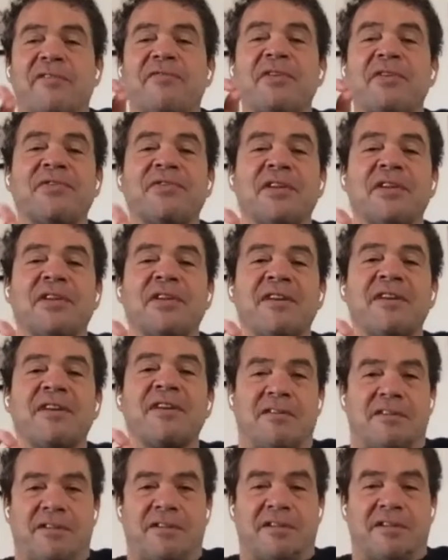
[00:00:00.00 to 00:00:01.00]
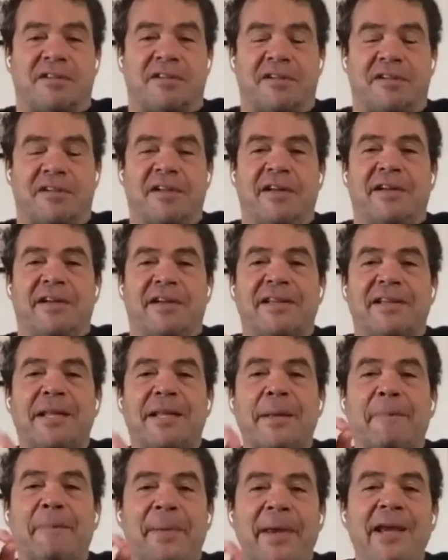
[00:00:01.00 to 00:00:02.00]
the pain you're going to experience
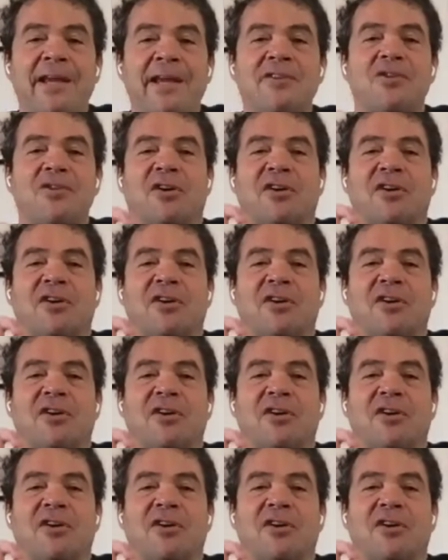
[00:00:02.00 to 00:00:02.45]
in your,